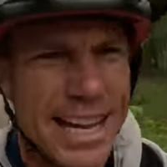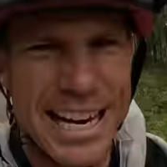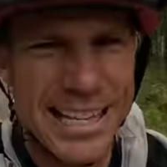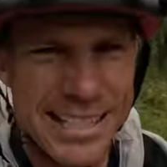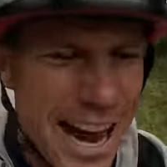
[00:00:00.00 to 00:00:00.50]

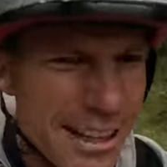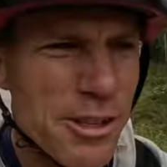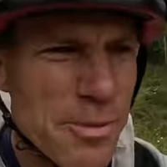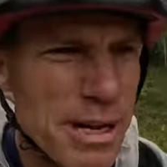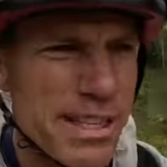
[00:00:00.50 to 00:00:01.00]
And it's not
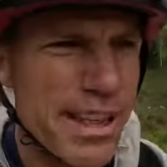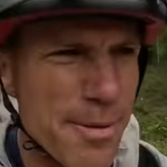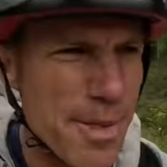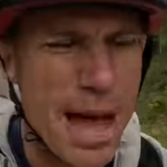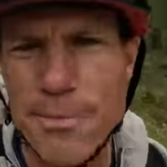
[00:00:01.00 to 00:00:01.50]
so much
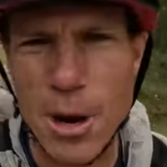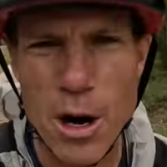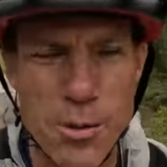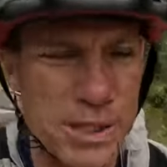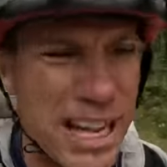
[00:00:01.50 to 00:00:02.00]
that that
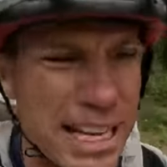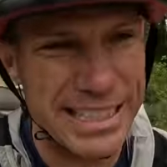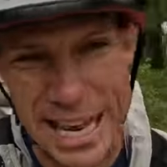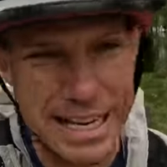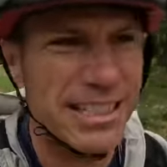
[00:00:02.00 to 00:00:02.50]
part was
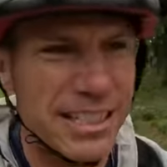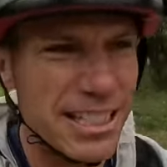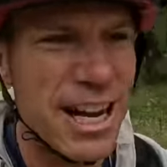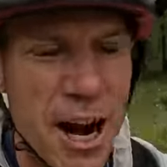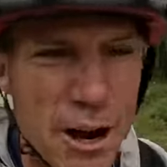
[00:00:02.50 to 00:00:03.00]
like
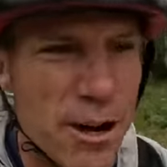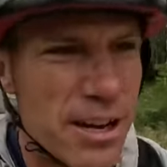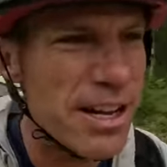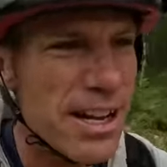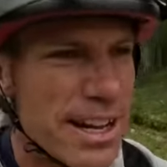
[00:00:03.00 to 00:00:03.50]
technically hard,